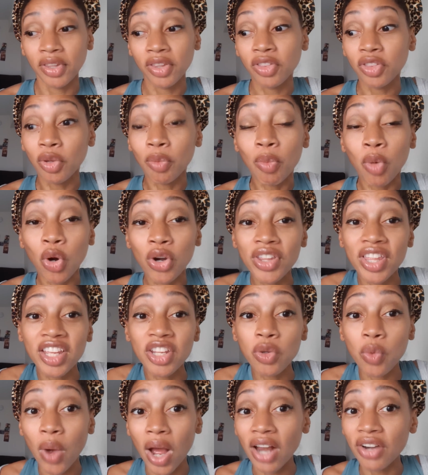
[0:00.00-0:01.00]
the more that
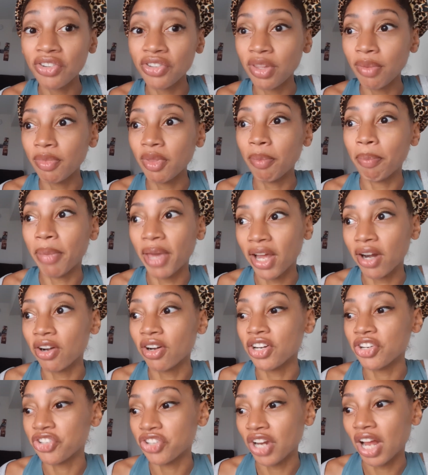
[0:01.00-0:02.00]
you watch them, the better
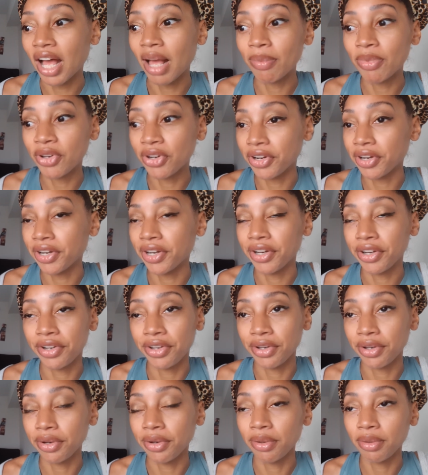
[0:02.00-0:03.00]
a job they're going to
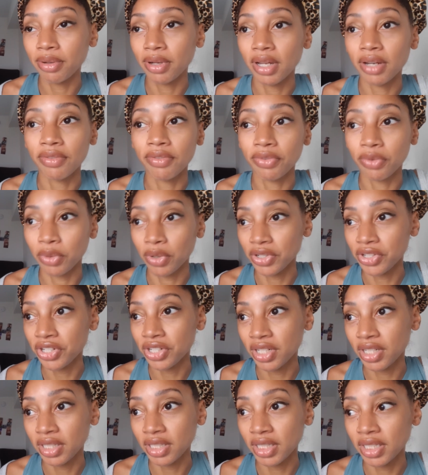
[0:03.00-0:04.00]
do,
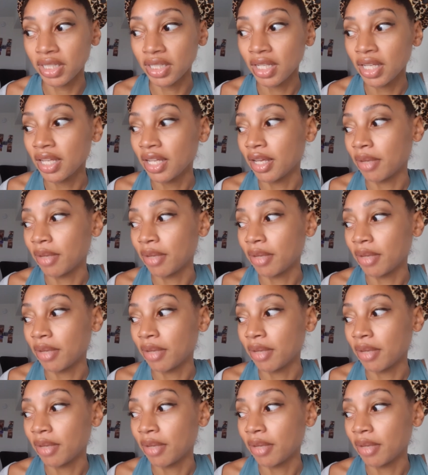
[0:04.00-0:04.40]
unfortunately.